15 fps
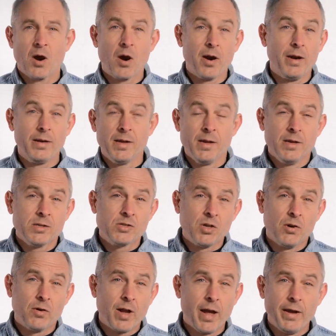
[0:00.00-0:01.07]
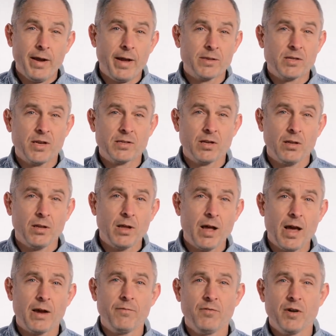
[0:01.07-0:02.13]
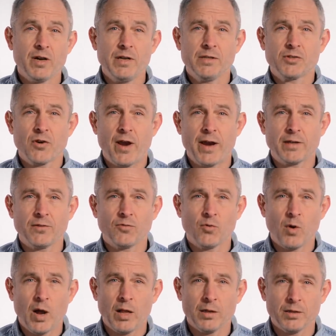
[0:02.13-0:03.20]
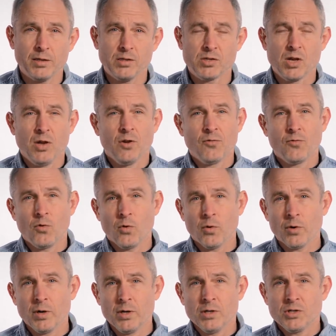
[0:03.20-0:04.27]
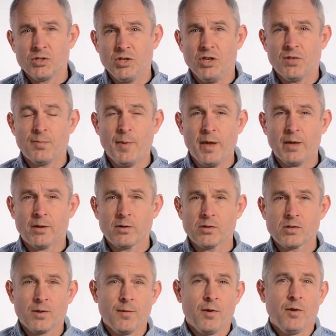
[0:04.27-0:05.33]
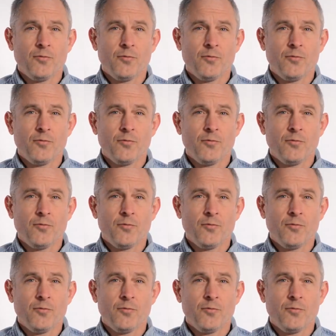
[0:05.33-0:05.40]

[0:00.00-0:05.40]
All right, so Kydex has a lot of very attractive qualities for sheath makers.